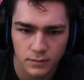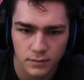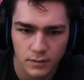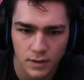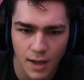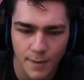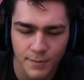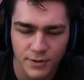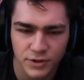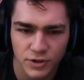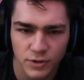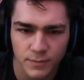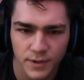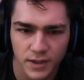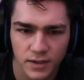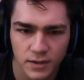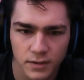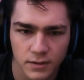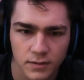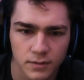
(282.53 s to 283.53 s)
I'm
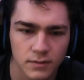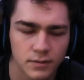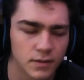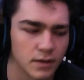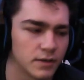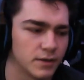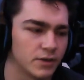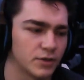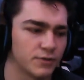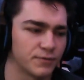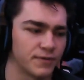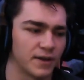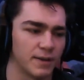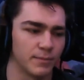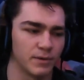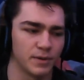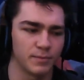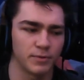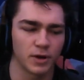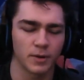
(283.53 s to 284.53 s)
assuming. Another
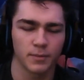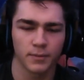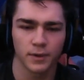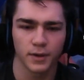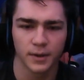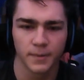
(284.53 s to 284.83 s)
family, probably.